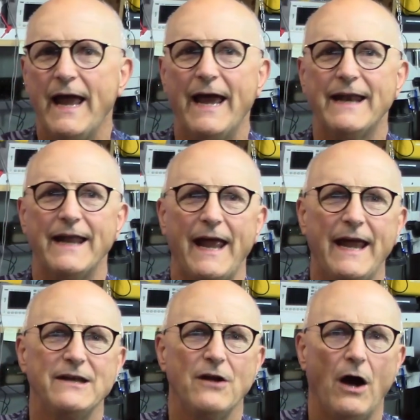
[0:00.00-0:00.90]
At
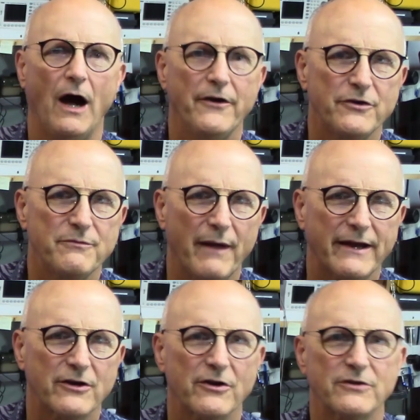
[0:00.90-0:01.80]
eight hundred
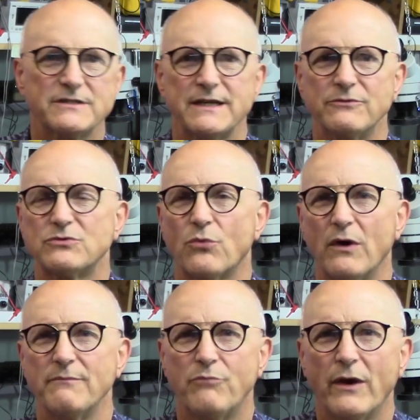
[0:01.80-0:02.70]
megahertz, it was
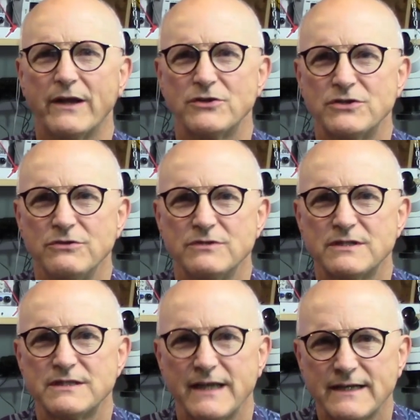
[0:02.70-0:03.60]
one point two
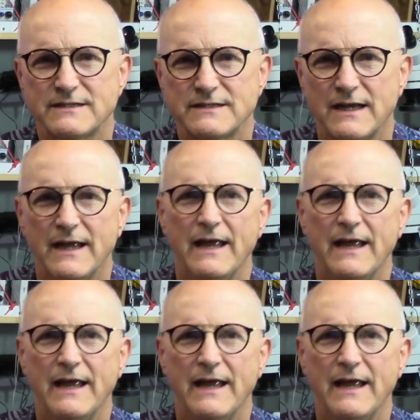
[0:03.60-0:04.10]
six.